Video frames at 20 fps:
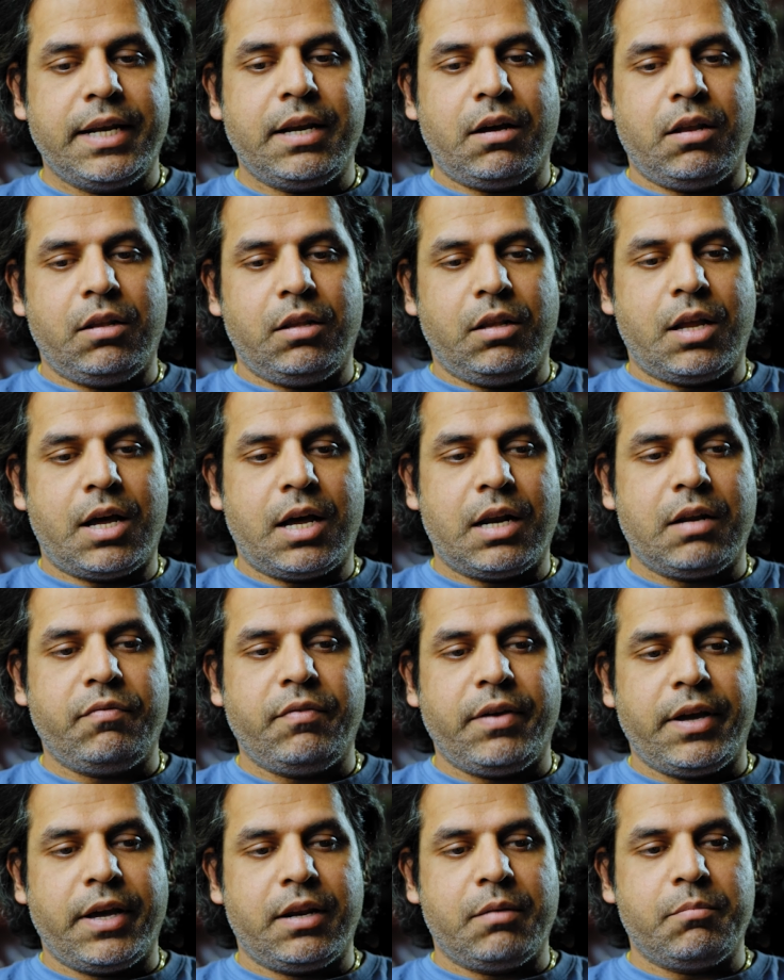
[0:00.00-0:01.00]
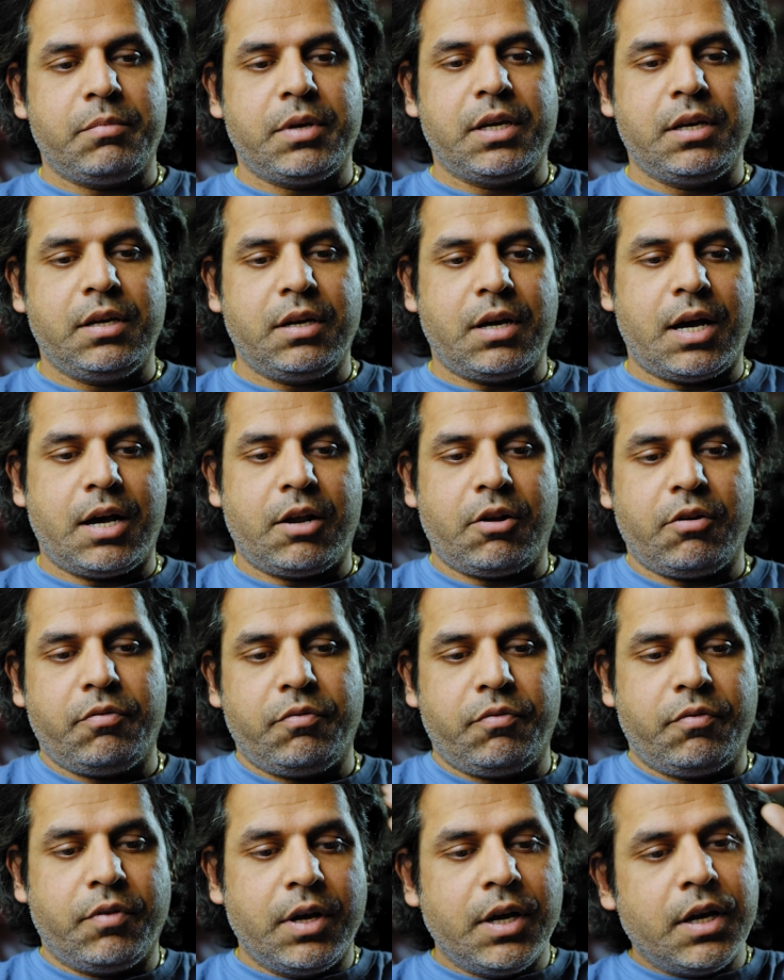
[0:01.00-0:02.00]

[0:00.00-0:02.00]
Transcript: a lot of enemy out of